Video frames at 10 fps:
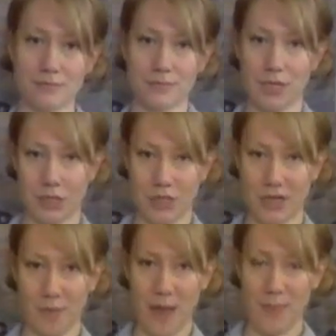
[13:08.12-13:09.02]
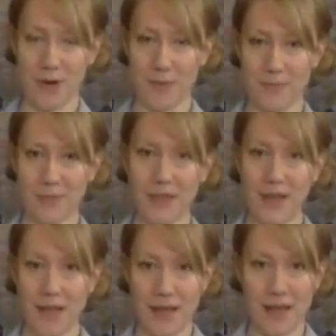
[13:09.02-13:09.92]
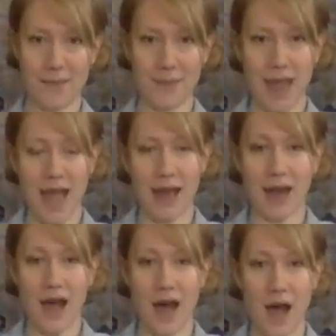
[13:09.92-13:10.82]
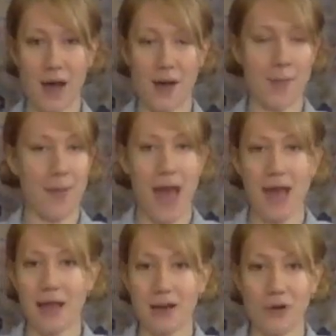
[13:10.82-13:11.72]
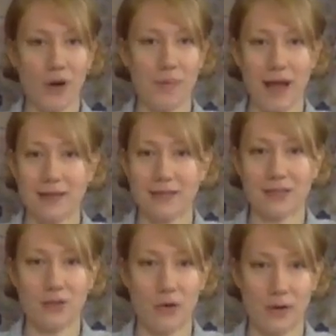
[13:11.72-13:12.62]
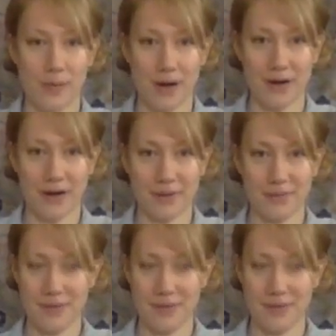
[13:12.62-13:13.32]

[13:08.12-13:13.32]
a sheet of paper and a pen or a pencil or a marker.